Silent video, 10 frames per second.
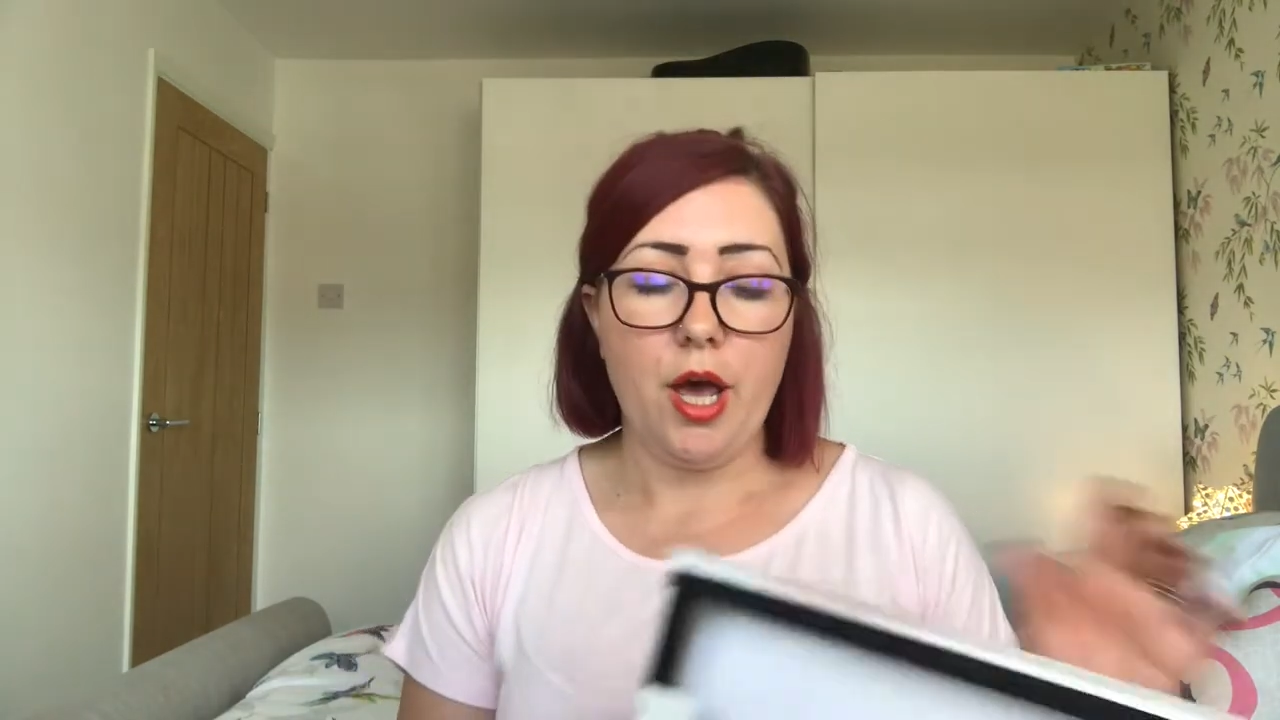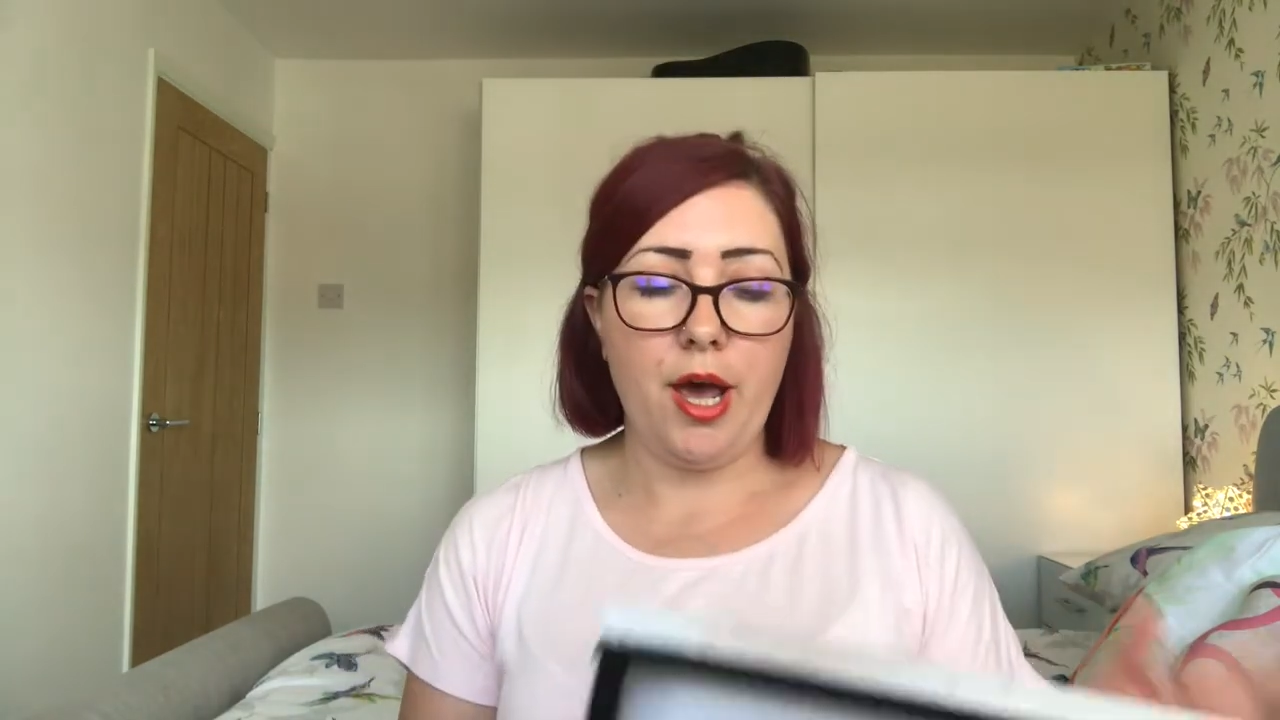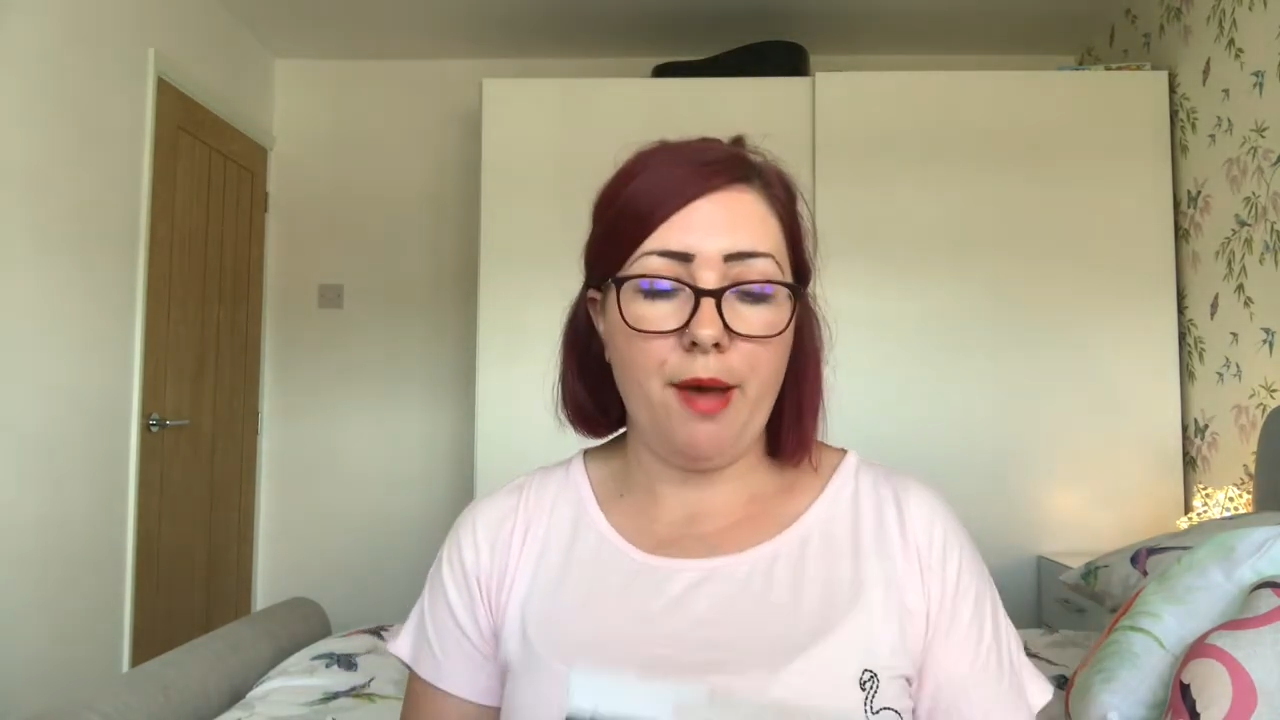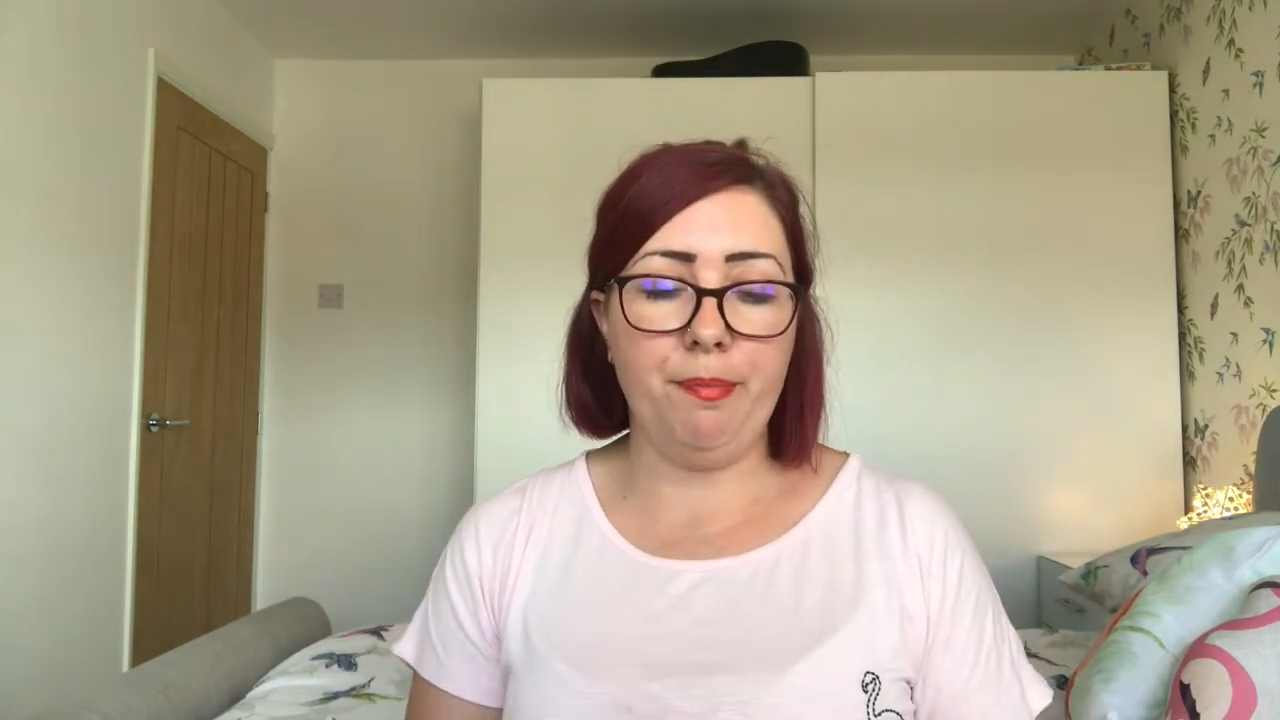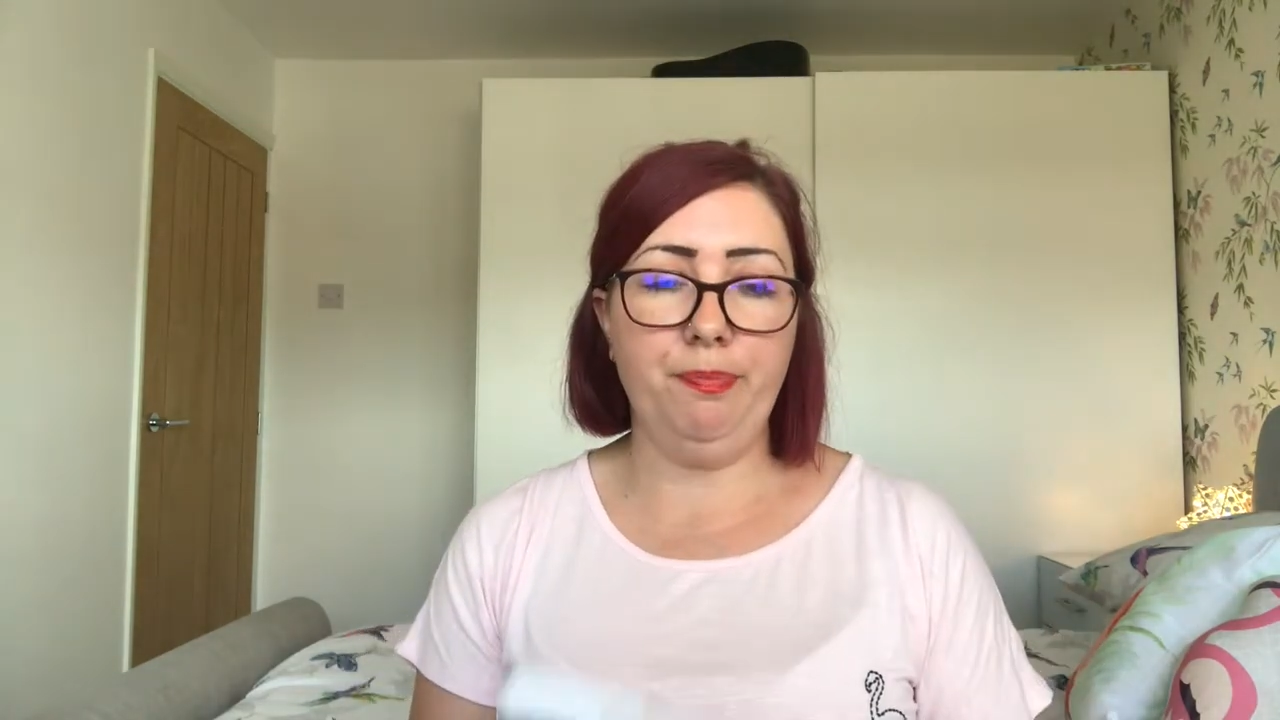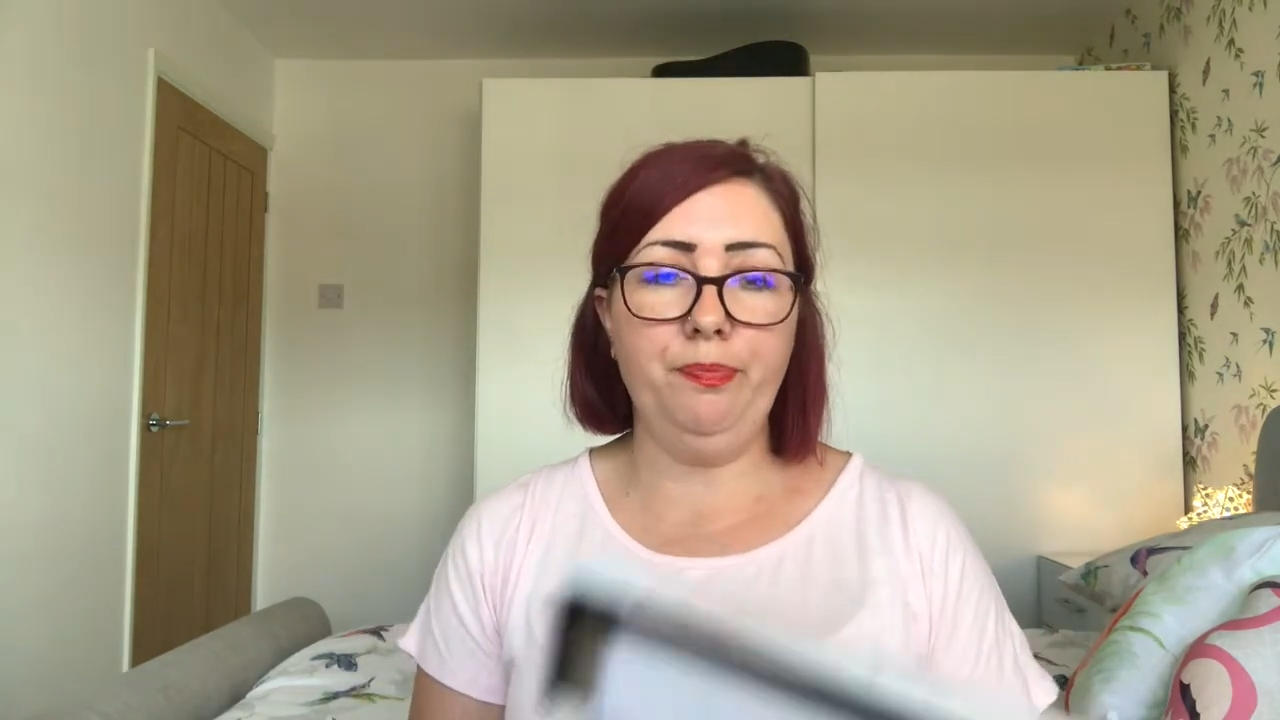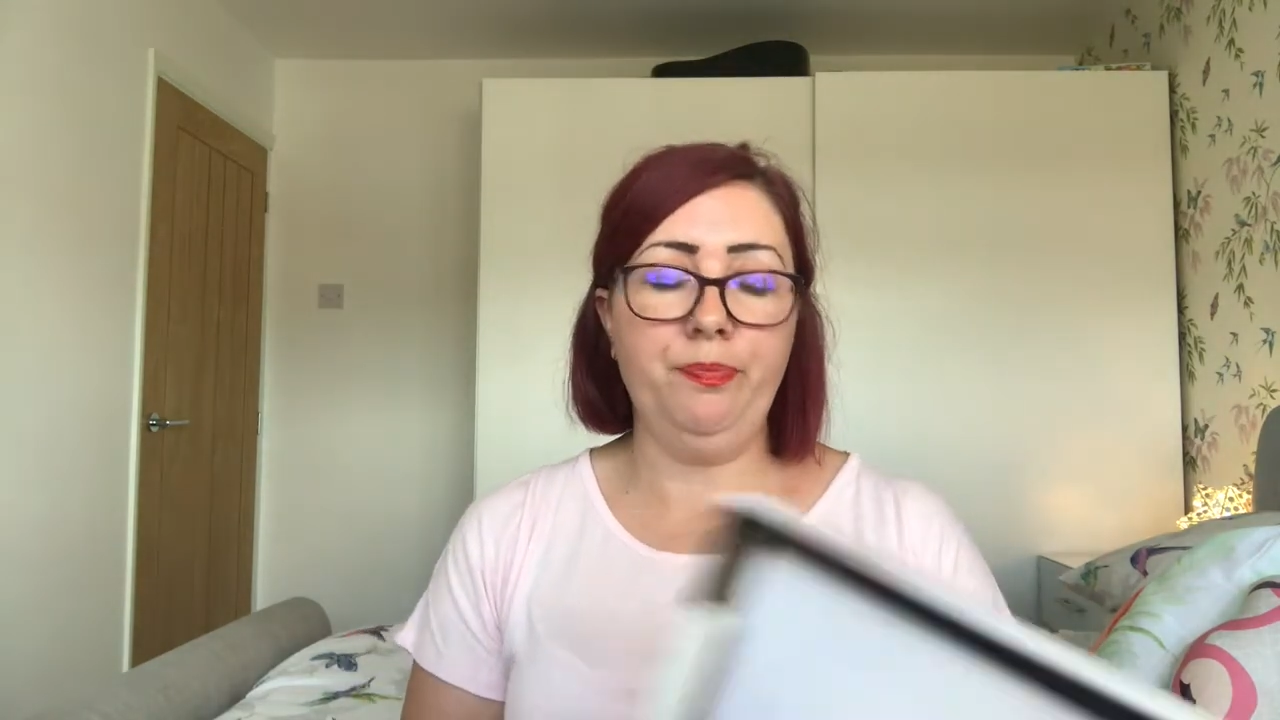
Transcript: And